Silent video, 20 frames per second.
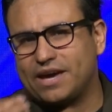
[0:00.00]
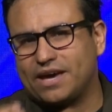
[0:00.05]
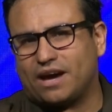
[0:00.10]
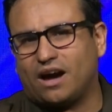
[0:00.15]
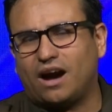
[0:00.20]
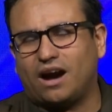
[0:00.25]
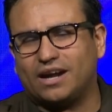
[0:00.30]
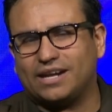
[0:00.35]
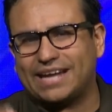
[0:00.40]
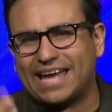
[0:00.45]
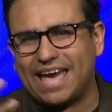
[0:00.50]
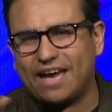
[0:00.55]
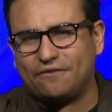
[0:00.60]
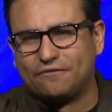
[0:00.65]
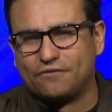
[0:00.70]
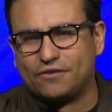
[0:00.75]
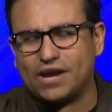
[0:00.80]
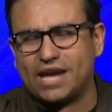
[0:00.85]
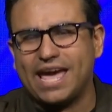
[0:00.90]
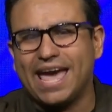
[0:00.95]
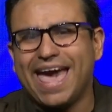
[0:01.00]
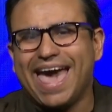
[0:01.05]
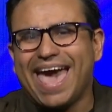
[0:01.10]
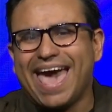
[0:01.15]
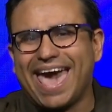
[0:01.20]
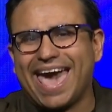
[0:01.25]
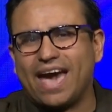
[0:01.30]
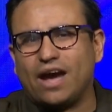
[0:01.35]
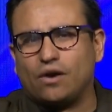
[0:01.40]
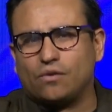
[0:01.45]
my heart, every
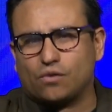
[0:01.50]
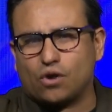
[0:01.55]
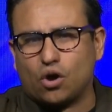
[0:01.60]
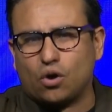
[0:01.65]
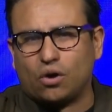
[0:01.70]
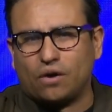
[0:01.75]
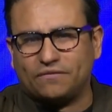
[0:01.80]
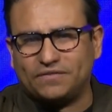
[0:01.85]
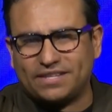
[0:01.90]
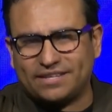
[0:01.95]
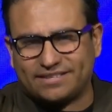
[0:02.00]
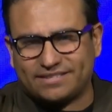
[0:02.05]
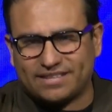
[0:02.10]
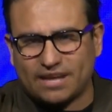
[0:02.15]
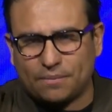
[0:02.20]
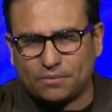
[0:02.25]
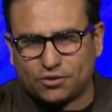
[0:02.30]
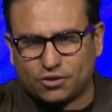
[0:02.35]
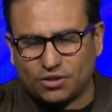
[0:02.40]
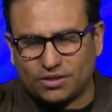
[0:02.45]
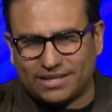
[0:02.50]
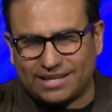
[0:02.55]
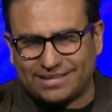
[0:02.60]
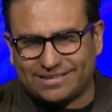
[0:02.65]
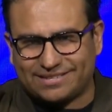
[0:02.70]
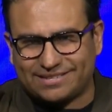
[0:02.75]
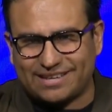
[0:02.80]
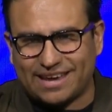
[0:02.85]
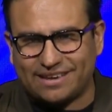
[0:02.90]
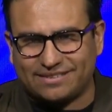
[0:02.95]
arrow of deception
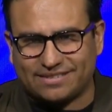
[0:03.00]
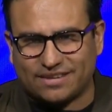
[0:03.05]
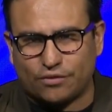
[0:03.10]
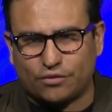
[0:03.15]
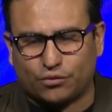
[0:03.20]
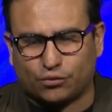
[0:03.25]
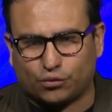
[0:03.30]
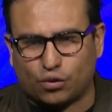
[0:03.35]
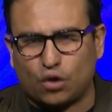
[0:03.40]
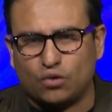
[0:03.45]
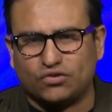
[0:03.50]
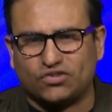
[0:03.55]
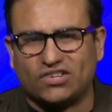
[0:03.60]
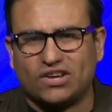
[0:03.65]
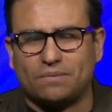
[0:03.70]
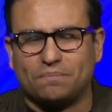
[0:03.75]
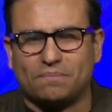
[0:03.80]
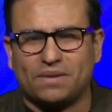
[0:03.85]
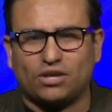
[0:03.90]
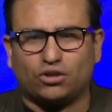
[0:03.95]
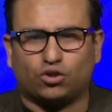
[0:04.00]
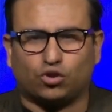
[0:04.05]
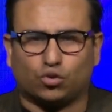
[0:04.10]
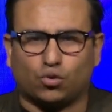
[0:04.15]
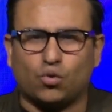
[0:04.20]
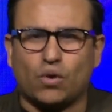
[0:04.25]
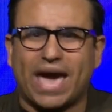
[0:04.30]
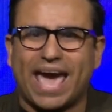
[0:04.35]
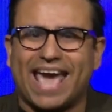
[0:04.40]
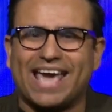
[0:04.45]
that Satan throws at me
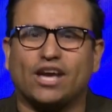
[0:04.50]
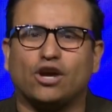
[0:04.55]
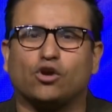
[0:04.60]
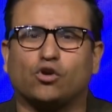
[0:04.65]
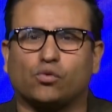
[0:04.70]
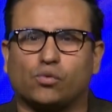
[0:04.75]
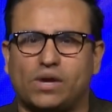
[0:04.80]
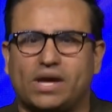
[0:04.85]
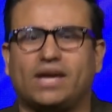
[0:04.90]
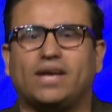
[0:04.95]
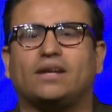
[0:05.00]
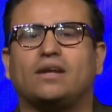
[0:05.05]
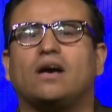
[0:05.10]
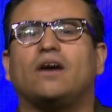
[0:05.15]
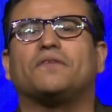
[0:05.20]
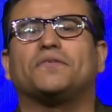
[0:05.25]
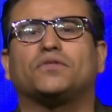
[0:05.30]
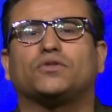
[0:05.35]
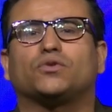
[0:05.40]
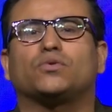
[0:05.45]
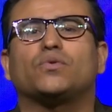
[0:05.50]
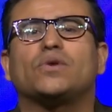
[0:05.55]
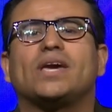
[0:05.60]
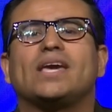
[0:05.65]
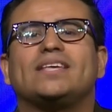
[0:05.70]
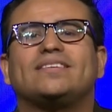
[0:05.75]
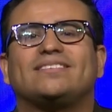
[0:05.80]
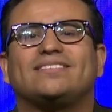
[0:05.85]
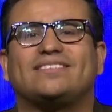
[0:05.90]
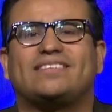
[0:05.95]
through a grid of
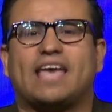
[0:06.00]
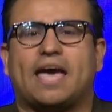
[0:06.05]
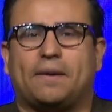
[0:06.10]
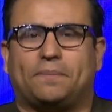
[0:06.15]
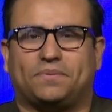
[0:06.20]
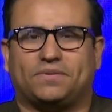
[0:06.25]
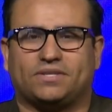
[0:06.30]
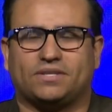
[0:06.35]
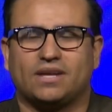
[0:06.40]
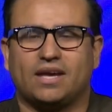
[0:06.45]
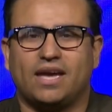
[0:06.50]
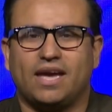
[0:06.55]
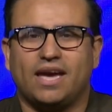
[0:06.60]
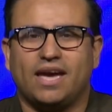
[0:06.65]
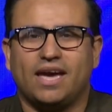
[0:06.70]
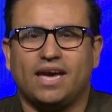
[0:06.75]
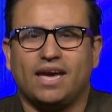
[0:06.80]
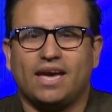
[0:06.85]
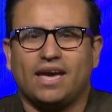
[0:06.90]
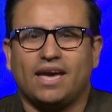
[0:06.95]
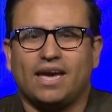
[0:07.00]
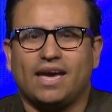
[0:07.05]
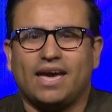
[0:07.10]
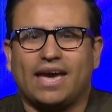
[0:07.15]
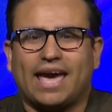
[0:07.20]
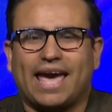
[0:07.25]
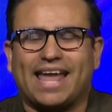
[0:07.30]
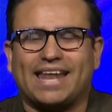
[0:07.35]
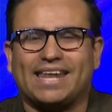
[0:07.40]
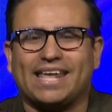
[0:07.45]
3 steps.
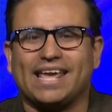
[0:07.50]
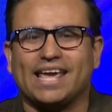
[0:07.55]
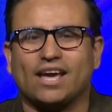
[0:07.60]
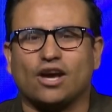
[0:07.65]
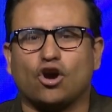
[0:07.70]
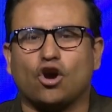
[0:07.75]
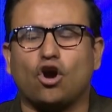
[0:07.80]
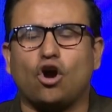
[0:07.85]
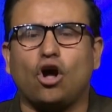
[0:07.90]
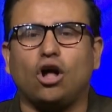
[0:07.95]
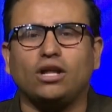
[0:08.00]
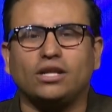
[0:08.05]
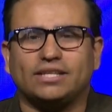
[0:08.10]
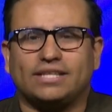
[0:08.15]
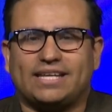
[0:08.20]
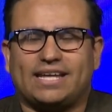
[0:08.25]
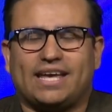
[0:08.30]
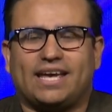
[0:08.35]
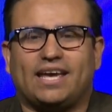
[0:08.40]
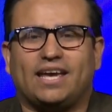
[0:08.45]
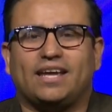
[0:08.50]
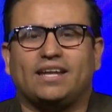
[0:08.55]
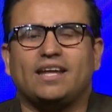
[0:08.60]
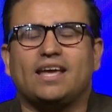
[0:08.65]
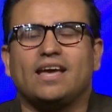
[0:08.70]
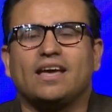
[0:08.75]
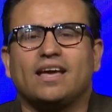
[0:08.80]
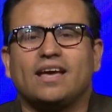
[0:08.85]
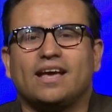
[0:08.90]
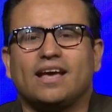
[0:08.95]
And he called
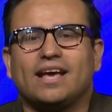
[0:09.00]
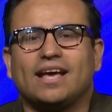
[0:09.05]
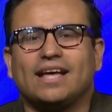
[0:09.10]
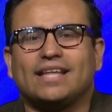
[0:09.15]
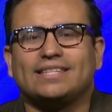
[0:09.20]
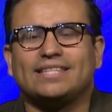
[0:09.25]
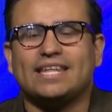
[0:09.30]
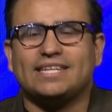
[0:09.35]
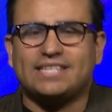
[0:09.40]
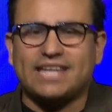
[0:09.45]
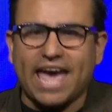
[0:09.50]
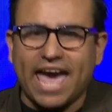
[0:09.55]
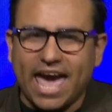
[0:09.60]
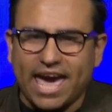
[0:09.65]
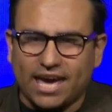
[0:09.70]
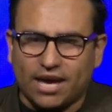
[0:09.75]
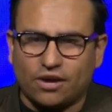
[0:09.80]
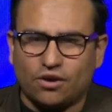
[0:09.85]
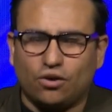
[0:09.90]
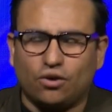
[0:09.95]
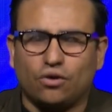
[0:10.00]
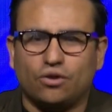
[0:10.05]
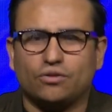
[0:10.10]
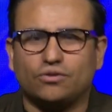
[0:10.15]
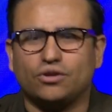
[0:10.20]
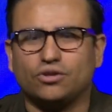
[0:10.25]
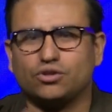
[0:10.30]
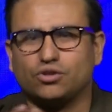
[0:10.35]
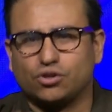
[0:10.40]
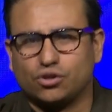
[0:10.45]
it the
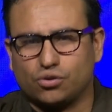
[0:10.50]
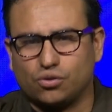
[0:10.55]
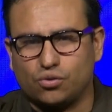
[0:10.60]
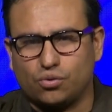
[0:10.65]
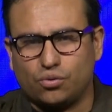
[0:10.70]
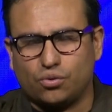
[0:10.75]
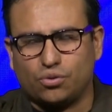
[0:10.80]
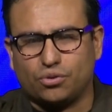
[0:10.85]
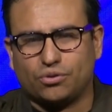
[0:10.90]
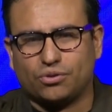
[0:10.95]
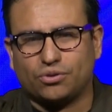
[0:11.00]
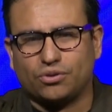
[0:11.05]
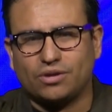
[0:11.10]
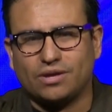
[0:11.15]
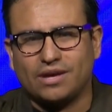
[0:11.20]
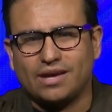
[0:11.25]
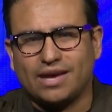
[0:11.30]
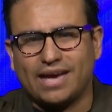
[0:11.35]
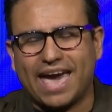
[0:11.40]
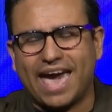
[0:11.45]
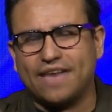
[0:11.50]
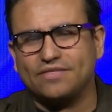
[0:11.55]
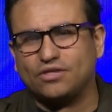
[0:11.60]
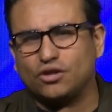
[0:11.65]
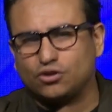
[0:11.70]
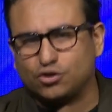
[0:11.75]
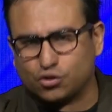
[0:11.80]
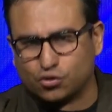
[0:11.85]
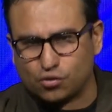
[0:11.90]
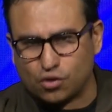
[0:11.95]
tale, the truth,
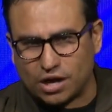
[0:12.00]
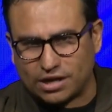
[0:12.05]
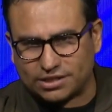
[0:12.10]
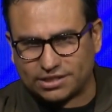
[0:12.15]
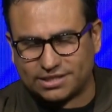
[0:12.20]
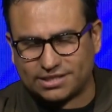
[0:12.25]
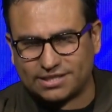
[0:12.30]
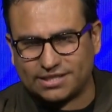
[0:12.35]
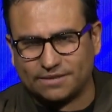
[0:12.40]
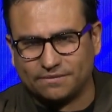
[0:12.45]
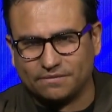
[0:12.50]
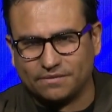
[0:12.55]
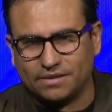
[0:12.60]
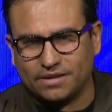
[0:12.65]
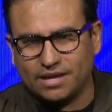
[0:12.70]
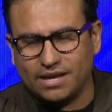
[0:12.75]
and the trust.